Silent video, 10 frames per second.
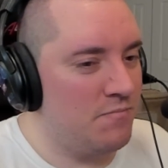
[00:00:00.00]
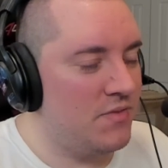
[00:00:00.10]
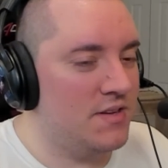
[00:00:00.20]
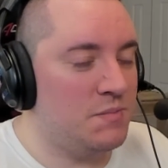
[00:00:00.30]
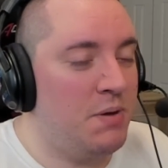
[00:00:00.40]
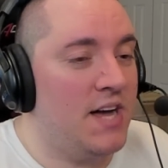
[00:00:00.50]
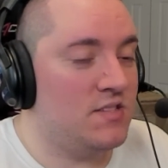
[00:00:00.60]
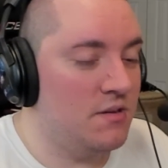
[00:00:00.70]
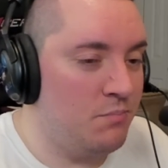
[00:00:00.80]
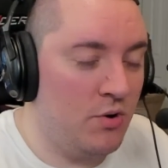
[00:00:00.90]
Because
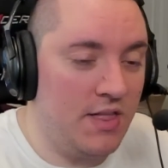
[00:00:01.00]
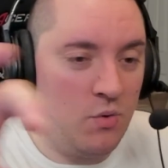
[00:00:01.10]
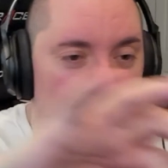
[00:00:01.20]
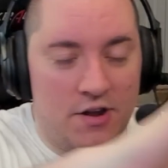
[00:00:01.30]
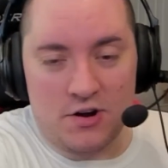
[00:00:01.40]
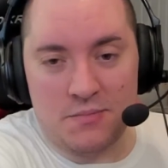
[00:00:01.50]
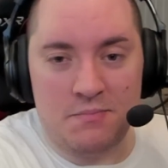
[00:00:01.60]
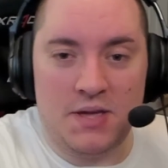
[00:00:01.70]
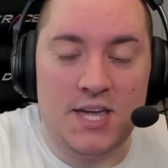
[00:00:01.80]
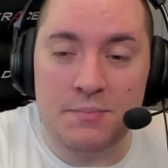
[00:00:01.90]
pasta, boiling water,
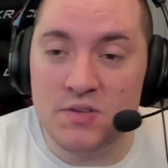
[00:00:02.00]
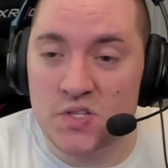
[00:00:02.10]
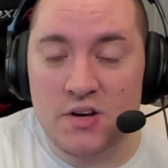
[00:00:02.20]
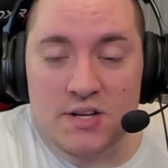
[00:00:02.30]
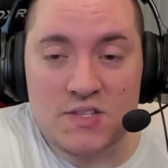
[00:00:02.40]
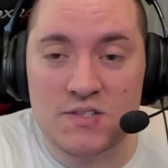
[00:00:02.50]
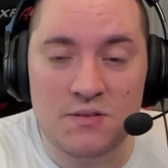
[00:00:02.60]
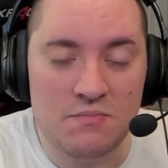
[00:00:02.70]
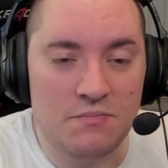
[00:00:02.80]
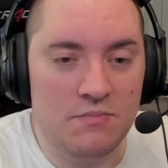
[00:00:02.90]
heat up the
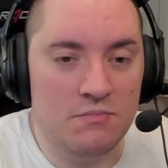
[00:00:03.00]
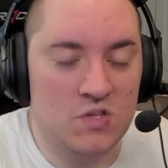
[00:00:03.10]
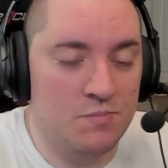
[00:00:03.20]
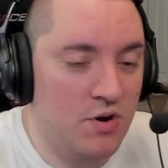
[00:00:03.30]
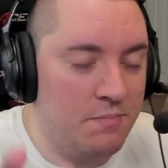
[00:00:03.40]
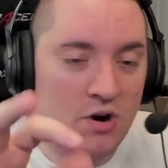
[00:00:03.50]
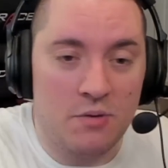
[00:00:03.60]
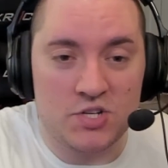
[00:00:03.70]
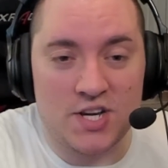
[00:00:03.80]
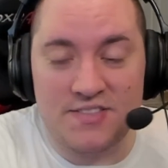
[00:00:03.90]
sauce, spread
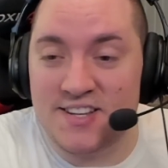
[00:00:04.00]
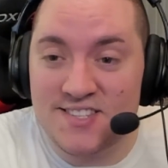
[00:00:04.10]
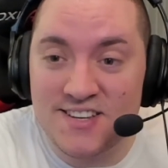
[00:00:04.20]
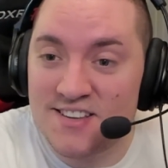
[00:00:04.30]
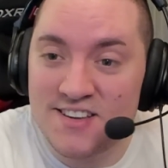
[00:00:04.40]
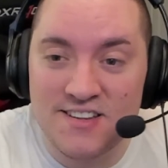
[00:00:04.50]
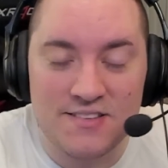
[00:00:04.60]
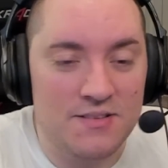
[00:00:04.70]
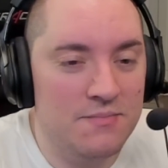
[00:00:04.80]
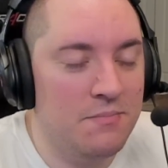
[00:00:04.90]
Parmesan. That's it. You
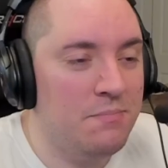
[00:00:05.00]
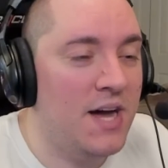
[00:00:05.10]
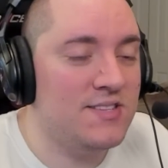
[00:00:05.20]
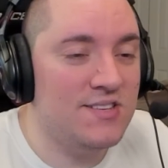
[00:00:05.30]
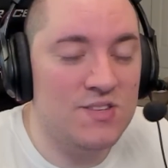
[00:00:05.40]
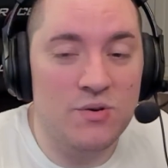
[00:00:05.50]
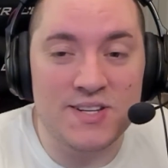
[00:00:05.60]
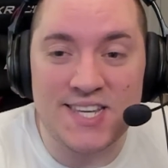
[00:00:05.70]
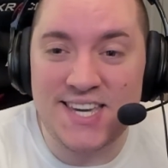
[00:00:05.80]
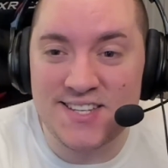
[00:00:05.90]
know, pasta's
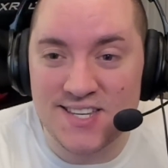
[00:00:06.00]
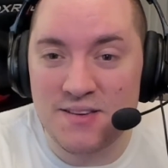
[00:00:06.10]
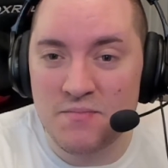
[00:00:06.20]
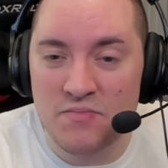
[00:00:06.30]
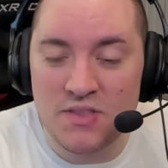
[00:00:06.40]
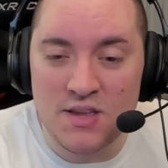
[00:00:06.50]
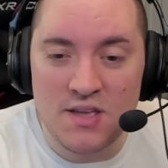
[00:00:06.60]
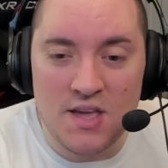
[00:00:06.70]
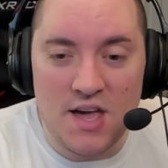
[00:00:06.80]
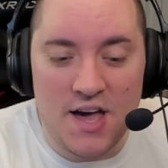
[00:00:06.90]
always easy.
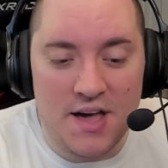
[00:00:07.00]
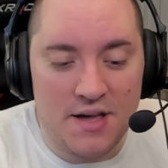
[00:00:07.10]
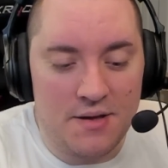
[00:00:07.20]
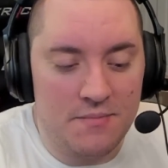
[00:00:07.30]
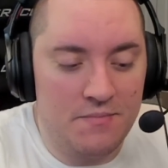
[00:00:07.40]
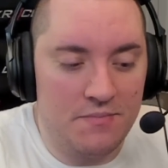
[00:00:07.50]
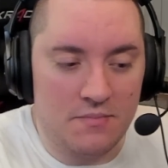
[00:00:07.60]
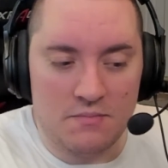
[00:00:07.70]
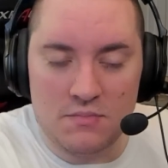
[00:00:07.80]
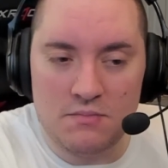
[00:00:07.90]

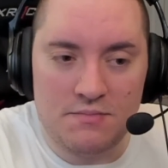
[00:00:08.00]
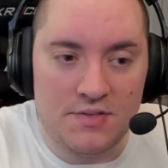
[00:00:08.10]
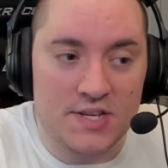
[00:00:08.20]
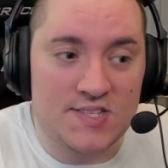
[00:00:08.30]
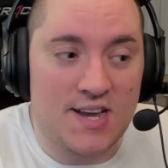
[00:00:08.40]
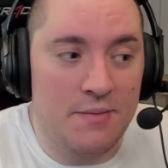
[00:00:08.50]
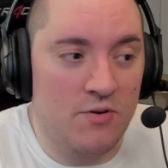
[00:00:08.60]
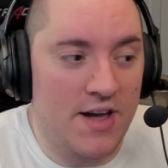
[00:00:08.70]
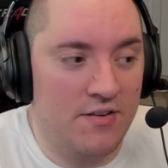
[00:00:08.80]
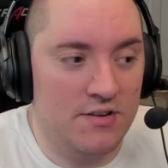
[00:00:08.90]
This time
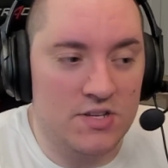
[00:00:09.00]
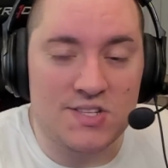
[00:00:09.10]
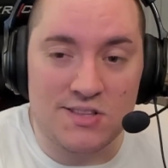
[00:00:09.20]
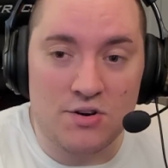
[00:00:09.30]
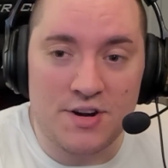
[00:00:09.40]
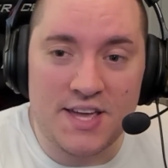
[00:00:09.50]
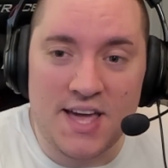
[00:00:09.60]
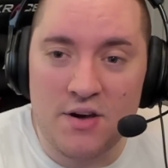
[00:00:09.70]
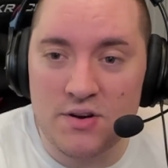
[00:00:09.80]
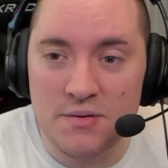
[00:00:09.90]
around, just learning
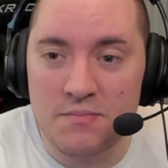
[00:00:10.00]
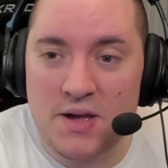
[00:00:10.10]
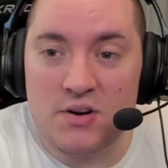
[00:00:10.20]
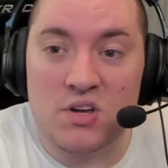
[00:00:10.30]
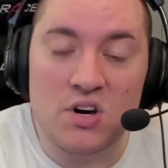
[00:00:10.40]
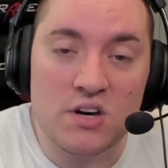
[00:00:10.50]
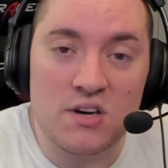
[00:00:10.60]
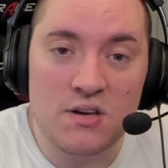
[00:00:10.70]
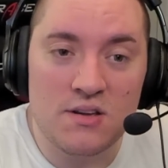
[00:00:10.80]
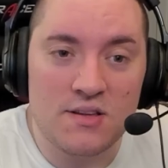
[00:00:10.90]
how to
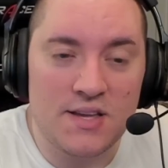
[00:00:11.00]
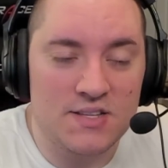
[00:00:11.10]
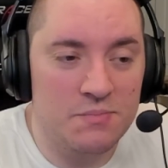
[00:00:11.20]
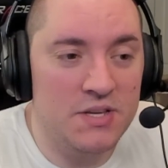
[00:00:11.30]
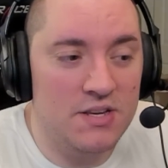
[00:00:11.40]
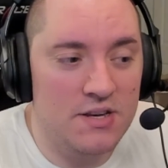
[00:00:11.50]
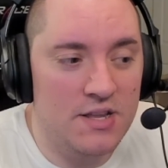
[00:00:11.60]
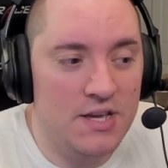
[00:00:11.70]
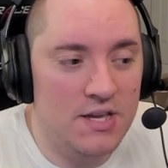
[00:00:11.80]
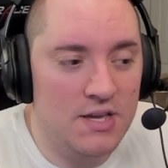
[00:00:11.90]
cook has been
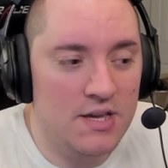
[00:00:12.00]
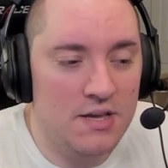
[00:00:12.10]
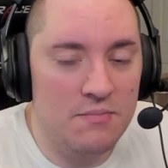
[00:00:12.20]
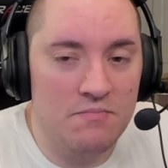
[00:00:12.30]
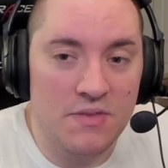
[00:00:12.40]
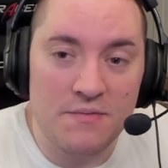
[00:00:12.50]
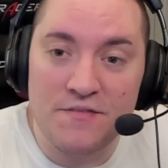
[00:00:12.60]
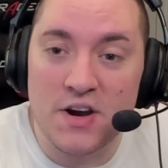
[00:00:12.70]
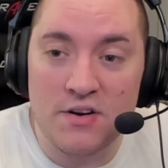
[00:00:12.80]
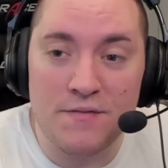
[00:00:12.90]
a
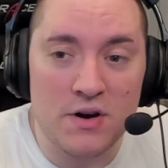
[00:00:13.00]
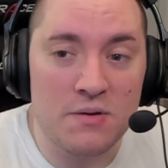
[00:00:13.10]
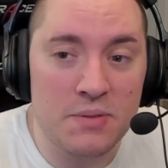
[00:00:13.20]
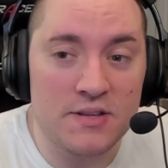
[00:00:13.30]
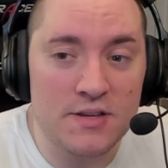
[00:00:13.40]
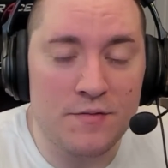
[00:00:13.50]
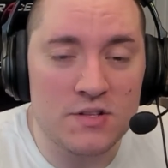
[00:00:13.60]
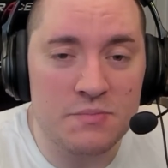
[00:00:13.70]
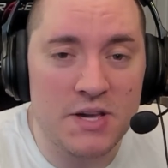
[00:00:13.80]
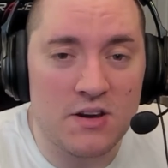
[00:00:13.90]
very, very big
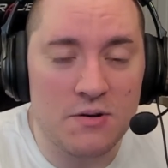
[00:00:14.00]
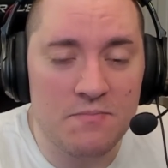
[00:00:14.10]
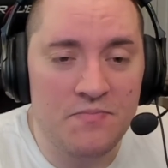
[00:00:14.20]
difference maker.